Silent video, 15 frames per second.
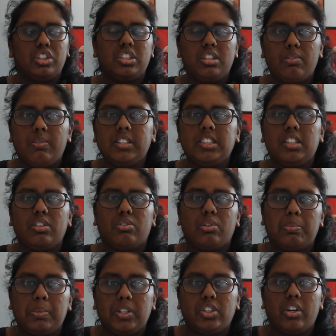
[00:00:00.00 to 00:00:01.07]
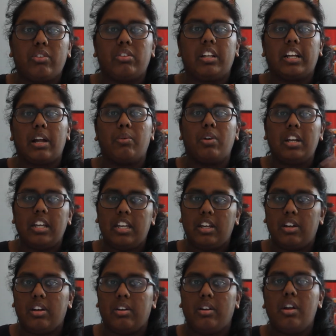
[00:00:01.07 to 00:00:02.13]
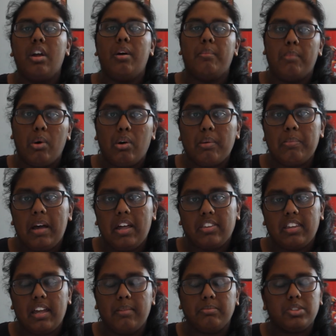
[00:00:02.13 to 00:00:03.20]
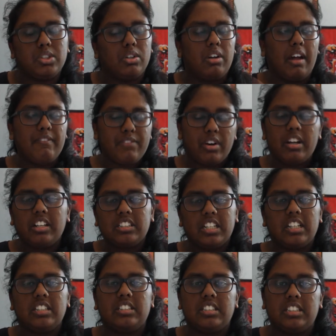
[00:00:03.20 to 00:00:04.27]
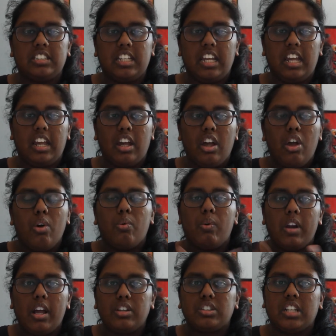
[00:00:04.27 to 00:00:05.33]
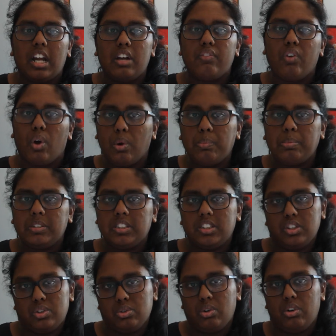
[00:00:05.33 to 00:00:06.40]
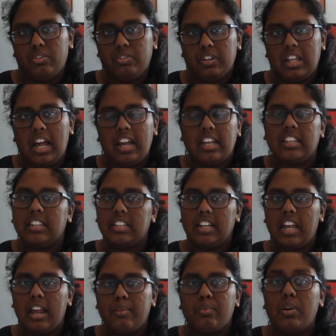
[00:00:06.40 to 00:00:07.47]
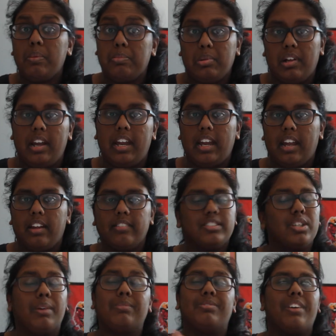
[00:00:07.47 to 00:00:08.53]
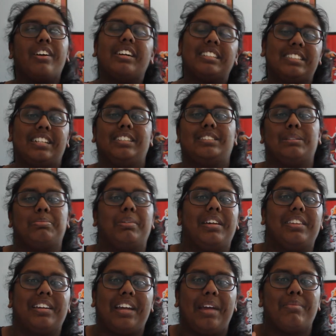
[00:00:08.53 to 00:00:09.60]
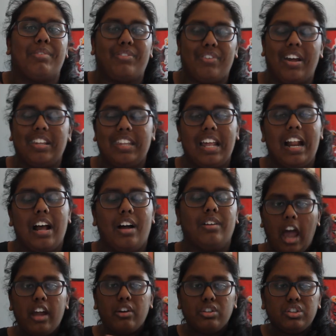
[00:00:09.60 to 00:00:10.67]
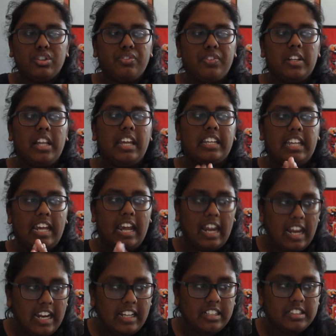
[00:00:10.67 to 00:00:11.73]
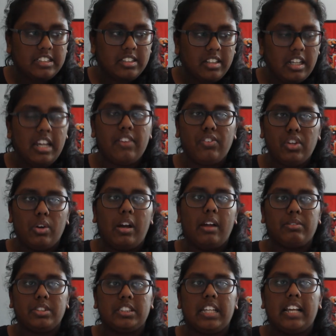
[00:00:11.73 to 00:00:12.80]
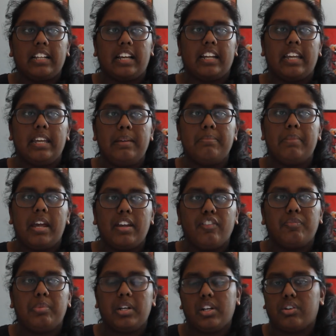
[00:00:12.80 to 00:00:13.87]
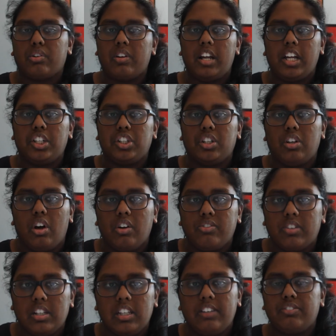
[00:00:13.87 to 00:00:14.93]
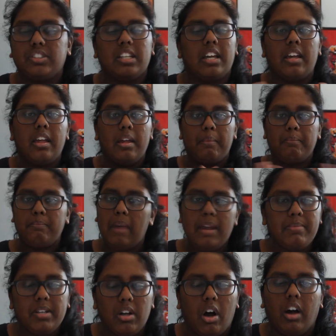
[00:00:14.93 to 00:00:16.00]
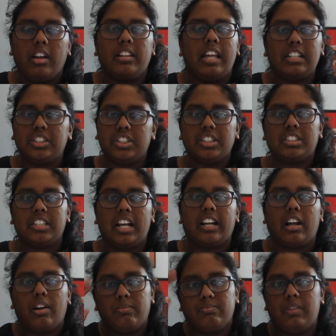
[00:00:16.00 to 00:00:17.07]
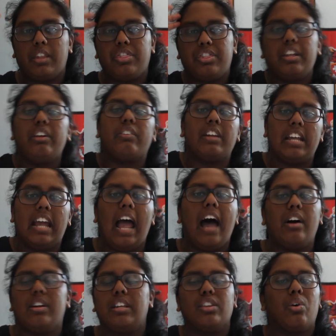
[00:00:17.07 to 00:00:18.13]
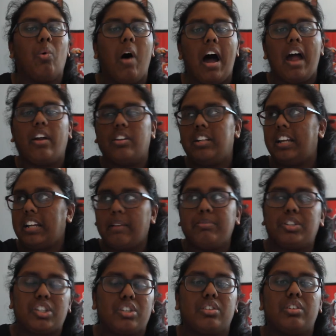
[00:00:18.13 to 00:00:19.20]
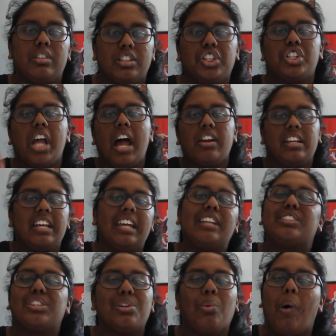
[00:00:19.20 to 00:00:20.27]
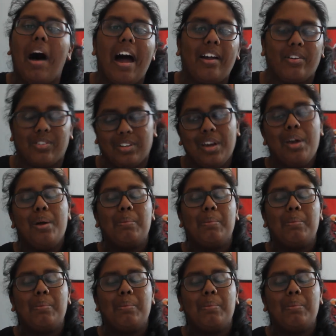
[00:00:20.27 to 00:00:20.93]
just the rest of the group in general. Like, I want to hear more about them. So I'm very excited to see what else kind of opens the door for that in the game when playing it. So I'm very excited to play the game and find that out. I also feel like Higgs, even though I was saying, like, he may have been a creation of Cliff's, maybe not. That's just, like, a, a theory out in the wild. Like, I'm just shouting it into the wild.